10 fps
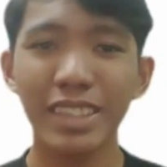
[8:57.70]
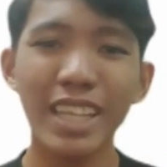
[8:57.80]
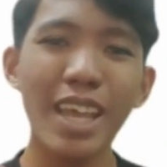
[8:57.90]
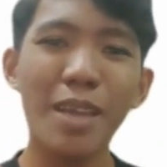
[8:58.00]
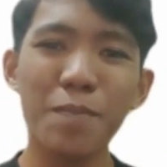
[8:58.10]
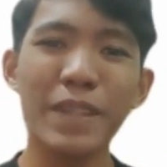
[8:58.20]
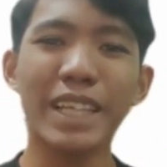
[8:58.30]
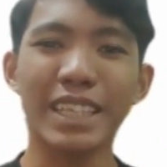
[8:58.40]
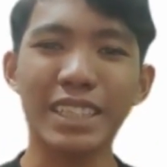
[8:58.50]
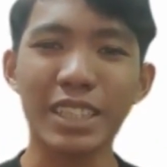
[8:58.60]
the
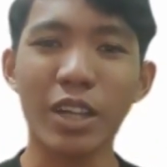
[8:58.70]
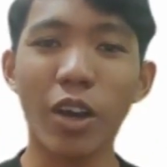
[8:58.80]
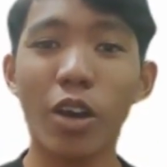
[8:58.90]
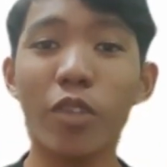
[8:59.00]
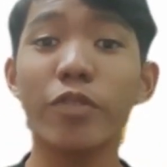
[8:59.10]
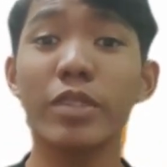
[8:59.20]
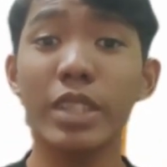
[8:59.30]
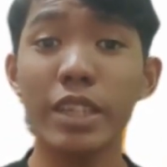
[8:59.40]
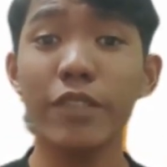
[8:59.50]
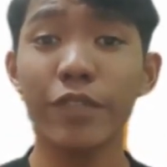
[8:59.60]
application of
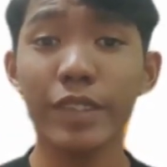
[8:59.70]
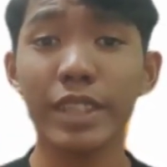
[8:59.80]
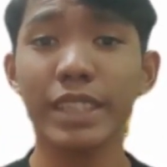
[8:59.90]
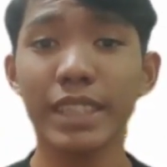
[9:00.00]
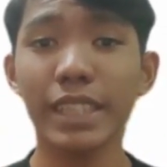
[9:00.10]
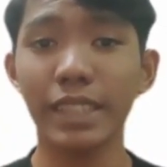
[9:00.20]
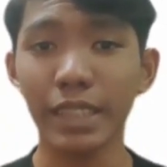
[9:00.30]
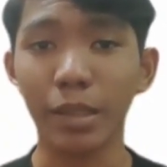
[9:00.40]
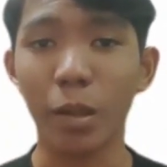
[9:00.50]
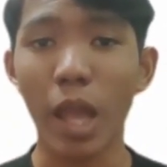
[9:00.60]

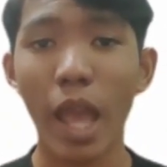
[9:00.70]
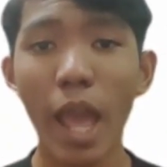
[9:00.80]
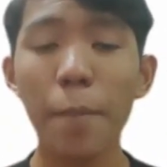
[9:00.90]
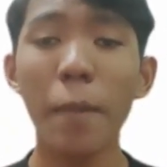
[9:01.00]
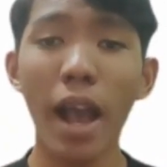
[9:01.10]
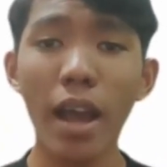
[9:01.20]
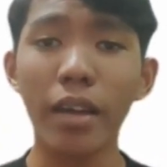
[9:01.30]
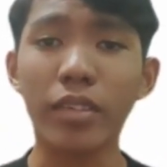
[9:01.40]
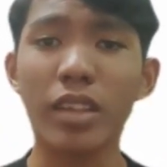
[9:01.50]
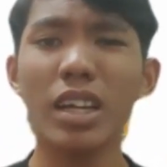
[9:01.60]
differentiation helped
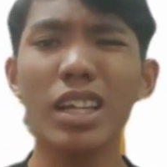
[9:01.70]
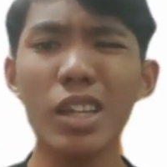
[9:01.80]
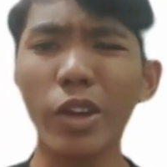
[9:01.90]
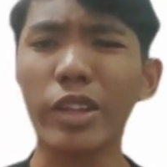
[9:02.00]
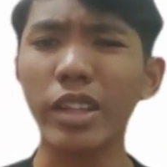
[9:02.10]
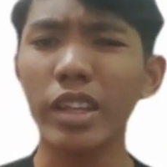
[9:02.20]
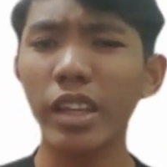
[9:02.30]
us a lot